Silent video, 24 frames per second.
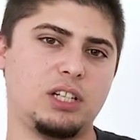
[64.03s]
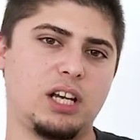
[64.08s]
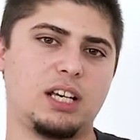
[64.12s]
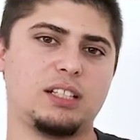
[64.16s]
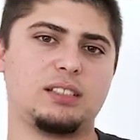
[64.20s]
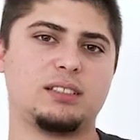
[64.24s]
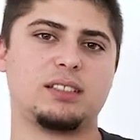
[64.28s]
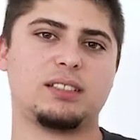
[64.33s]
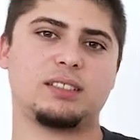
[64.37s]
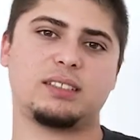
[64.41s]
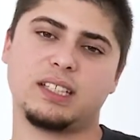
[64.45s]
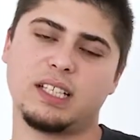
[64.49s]

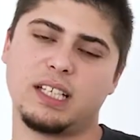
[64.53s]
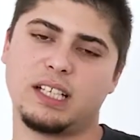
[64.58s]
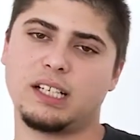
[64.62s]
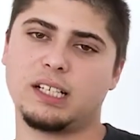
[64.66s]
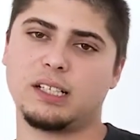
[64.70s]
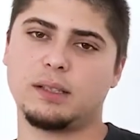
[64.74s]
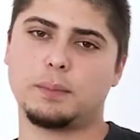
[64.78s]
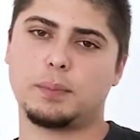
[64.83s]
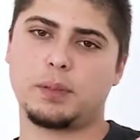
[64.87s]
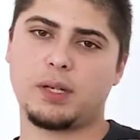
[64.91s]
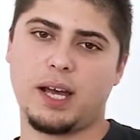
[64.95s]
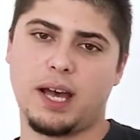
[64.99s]
just a
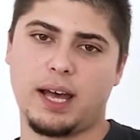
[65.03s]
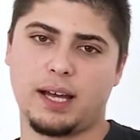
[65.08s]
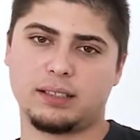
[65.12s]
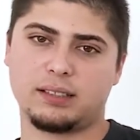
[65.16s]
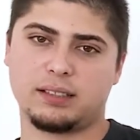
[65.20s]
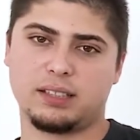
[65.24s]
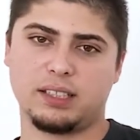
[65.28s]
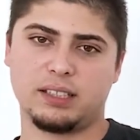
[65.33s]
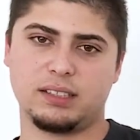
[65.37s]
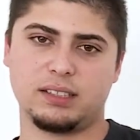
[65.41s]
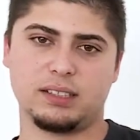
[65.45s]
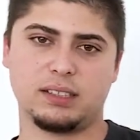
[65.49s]
single
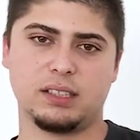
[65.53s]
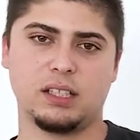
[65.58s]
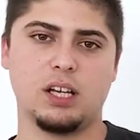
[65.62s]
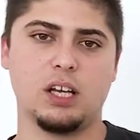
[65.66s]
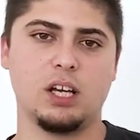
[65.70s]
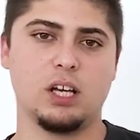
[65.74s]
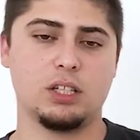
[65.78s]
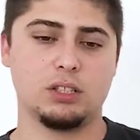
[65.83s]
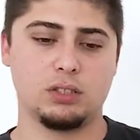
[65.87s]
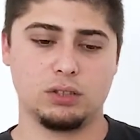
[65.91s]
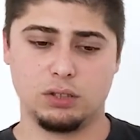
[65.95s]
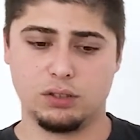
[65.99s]
practice.
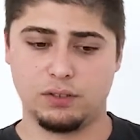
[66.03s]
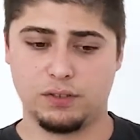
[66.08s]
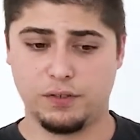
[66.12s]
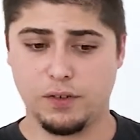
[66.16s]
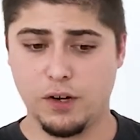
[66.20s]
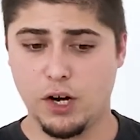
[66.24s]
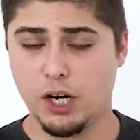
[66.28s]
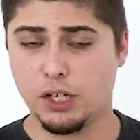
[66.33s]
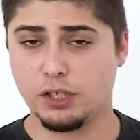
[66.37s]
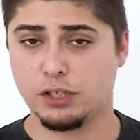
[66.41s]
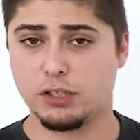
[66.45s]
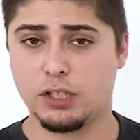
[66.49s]
So
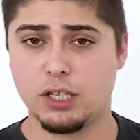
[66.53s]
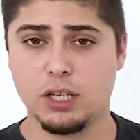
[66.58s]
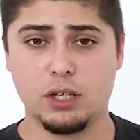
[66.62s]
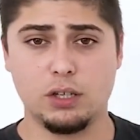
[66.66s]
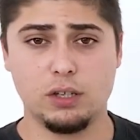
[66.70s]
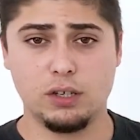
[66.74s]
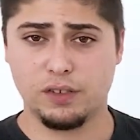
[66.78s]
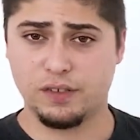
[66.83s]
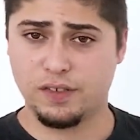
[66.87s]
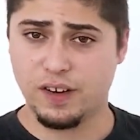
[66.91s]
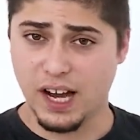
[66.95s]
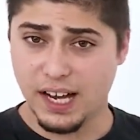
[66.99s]
first,
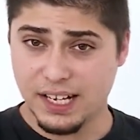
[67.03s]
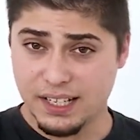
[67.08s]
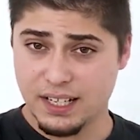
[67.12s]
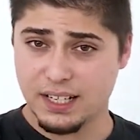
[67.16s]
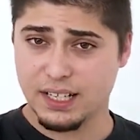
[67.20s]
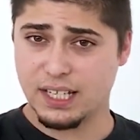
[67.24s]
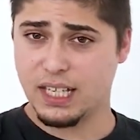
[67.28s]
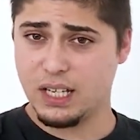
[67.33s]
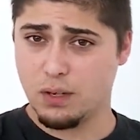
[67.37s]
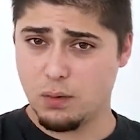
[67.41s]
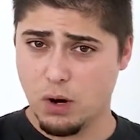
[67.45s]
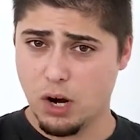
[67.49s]
you find
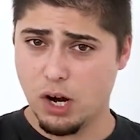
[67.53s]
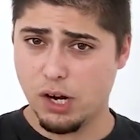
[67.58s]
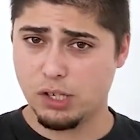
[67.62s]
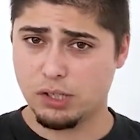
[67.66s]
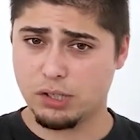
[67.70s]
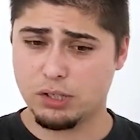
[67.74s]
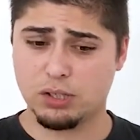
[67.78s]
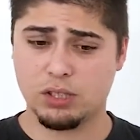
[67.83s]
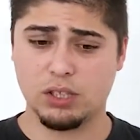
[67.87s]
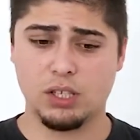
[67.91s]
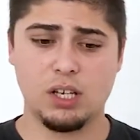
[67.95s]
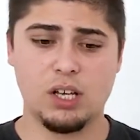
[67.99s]
the
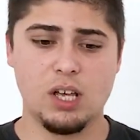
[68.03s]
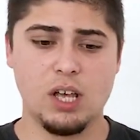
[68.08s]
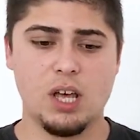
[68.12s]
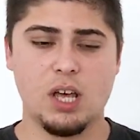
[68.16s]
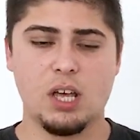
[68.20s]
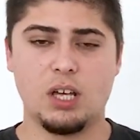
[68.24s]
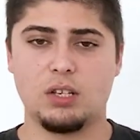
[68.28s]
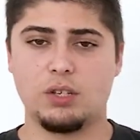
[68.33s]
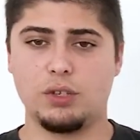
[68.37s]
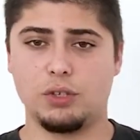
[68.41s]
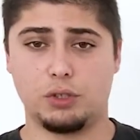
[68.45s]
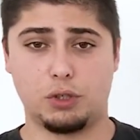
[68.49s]
keywords,
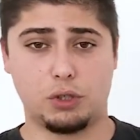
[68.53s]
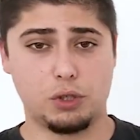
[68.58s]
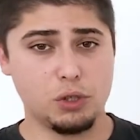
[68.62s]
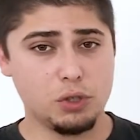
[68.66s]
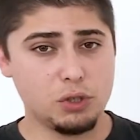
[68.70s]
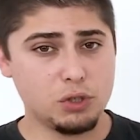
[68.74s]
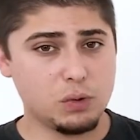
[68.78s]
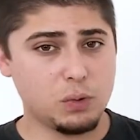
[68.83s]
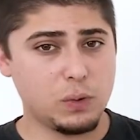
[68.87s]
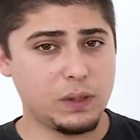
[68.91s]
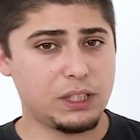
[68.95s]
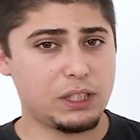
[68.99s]
you
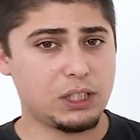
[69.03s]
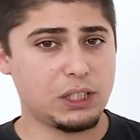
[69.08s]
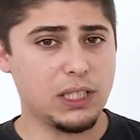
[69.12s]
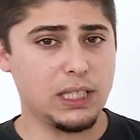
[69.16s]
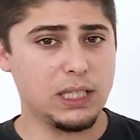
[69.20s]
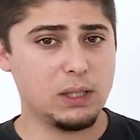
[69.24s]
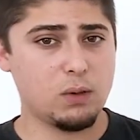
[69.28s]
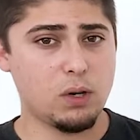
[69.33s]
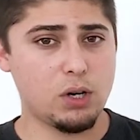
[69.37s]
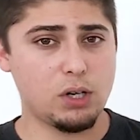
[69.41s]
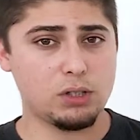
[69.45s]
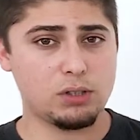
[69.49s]
choose which
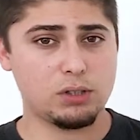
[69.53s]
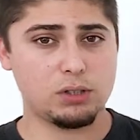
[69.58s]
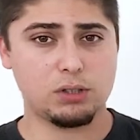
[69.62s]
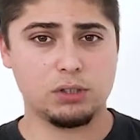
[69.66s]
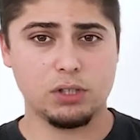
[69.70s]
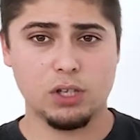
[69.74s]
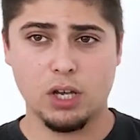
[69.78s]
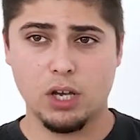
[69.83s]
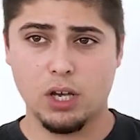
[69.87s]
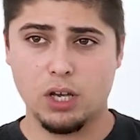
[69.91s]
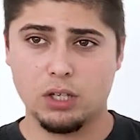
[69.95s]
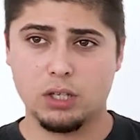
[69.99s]
keywords
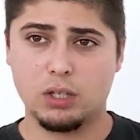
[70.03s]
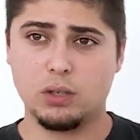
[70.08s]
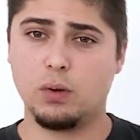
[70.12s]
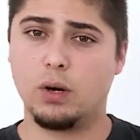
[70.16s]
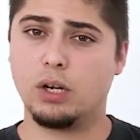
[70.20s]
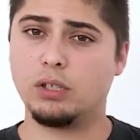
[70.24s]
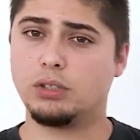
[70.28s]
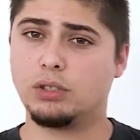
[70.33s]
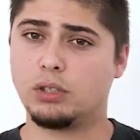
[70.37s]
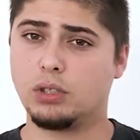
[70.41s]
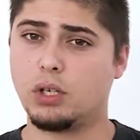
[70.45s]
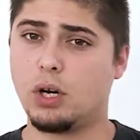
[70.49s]
you
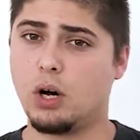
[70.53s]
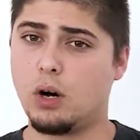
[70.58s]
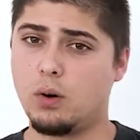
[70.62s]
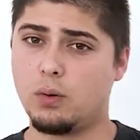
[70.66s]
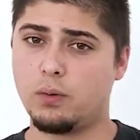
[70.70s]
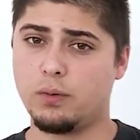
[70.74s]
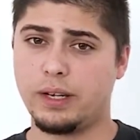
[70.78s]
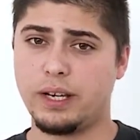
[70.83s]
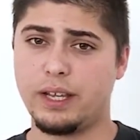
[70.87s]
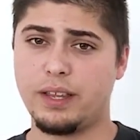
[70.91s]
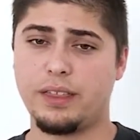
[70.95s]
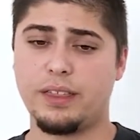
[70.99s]
want to
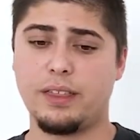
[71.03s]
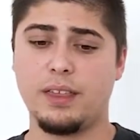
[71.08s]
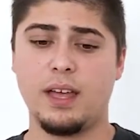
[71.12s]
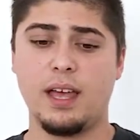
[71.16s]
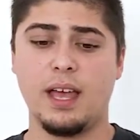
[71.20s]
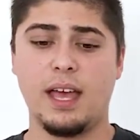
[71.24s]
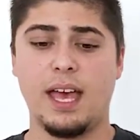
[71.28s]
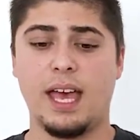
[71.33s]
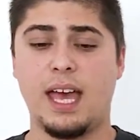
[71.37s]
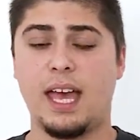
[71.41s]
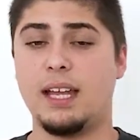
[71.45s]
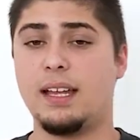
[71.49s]
go with,
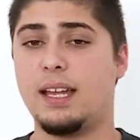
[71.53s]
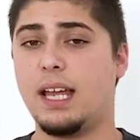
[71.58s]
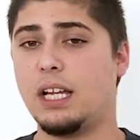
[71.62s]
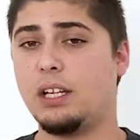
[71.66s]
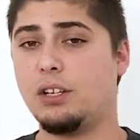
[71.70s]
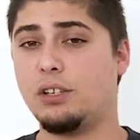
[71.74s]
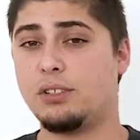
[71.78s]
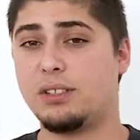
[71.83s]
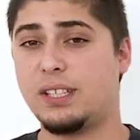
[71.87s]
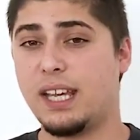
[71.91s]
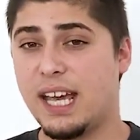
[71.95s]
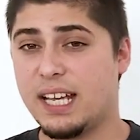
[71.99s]
and
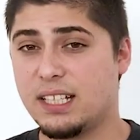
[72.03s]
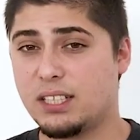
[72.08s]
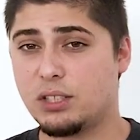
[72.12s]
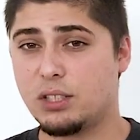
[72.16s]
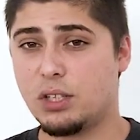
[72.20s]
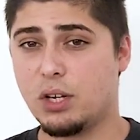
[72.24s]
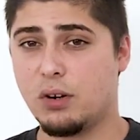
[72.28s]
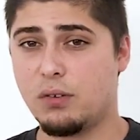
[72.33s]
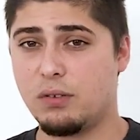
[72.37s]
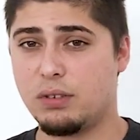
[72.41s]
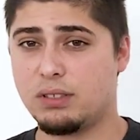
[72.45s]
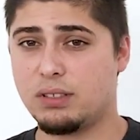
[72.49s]
then you test
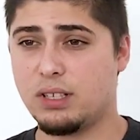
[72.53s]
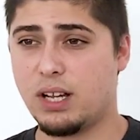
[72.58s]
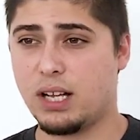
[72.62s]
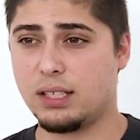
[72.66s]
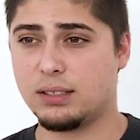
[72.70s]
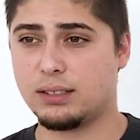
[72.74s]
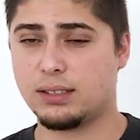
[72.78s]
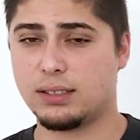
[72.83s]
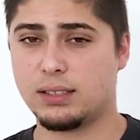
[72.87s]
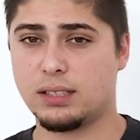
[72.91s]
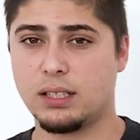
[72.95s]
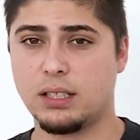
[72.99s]
your
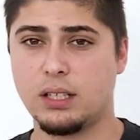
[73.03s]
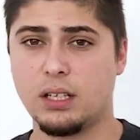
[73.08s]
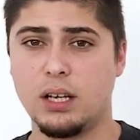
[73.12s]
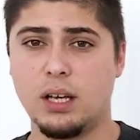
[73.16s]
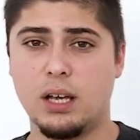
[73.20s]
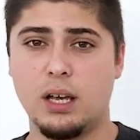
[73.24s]
results.